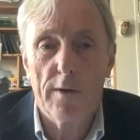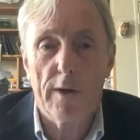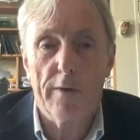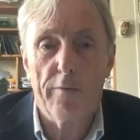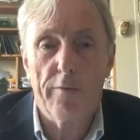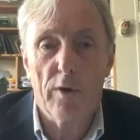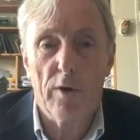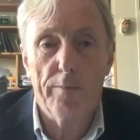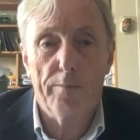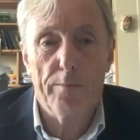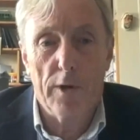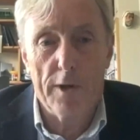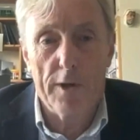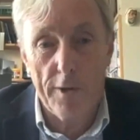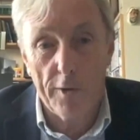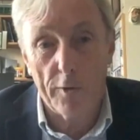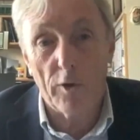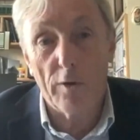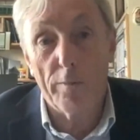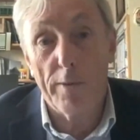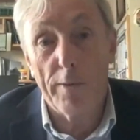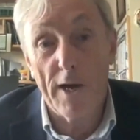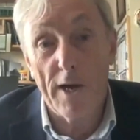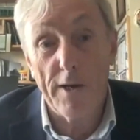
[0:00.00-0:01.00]
Every
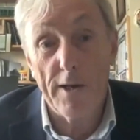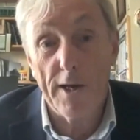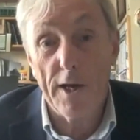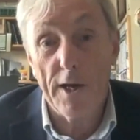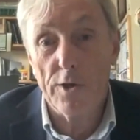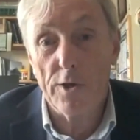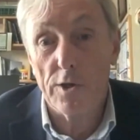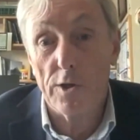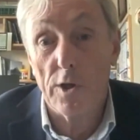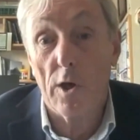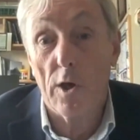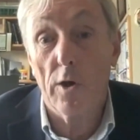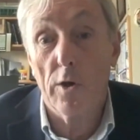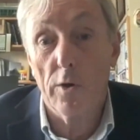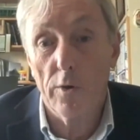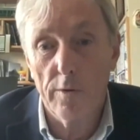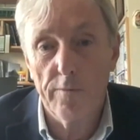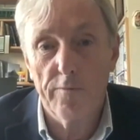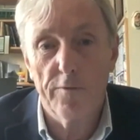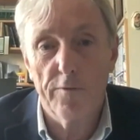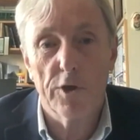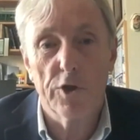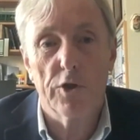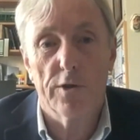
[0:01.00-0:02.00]
political party has its
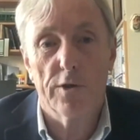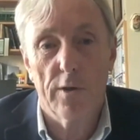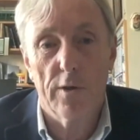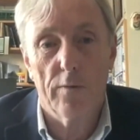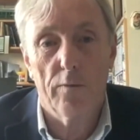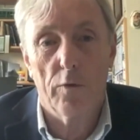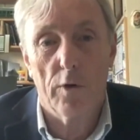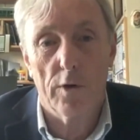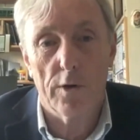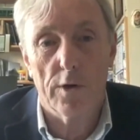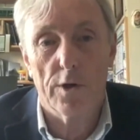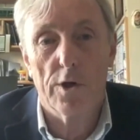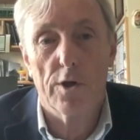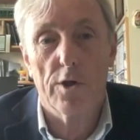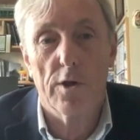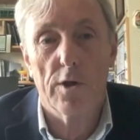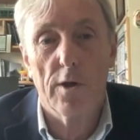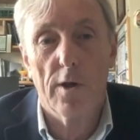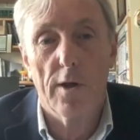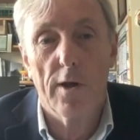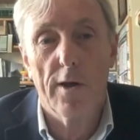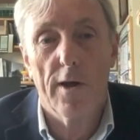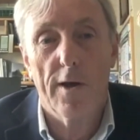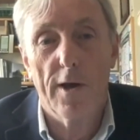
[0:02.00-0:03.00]
own vision of
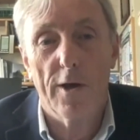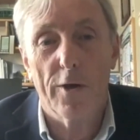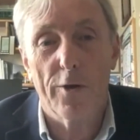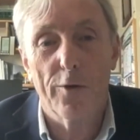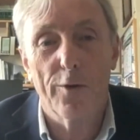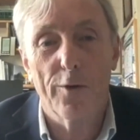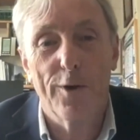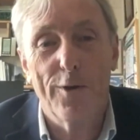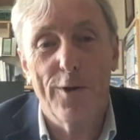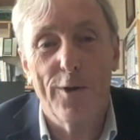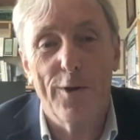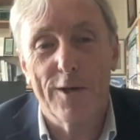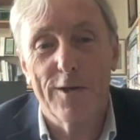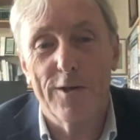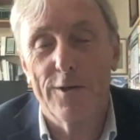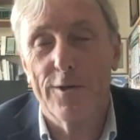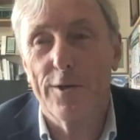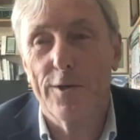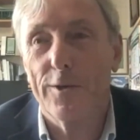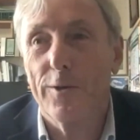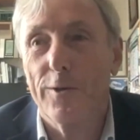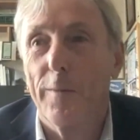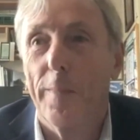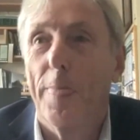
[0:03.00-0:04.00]
what's a good thing to
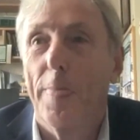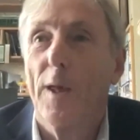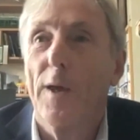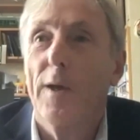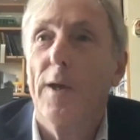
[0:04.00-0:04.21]
do.